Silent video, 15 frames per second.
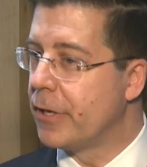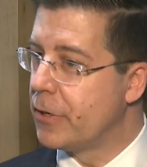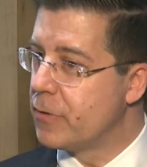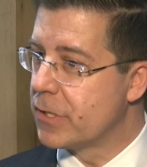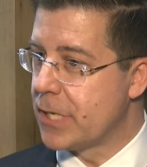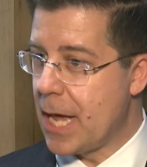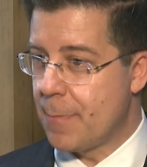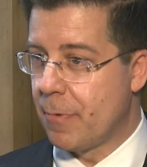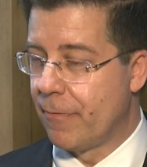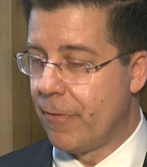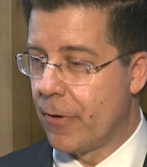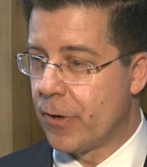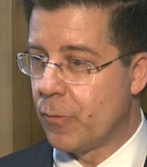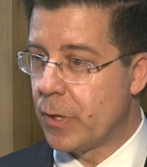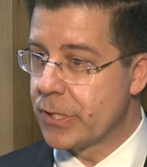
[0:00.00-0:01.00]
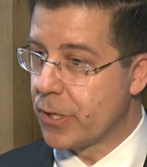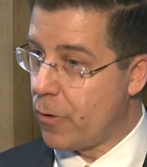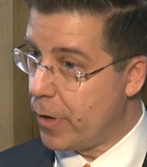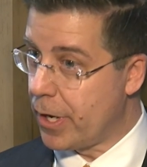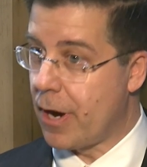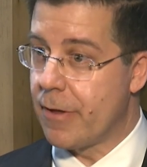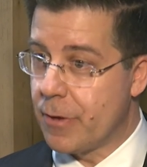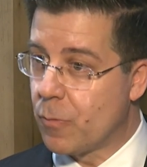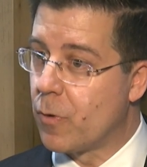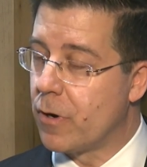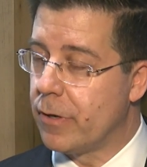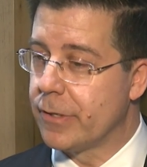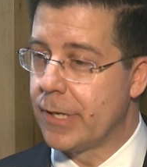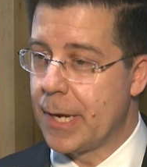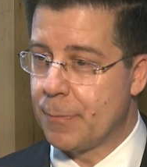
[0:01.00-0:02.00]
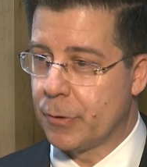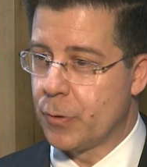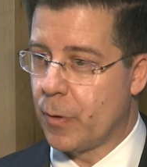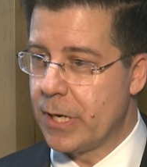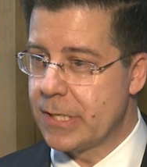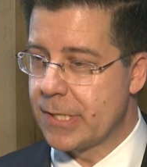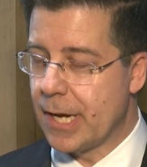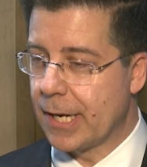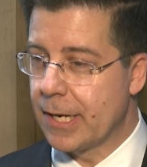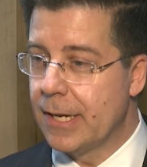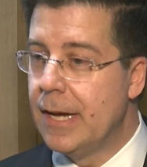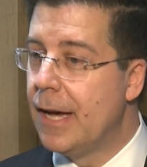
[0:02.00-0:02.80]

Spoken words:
they do is snap a photo of what's going on in the world on April 22nd.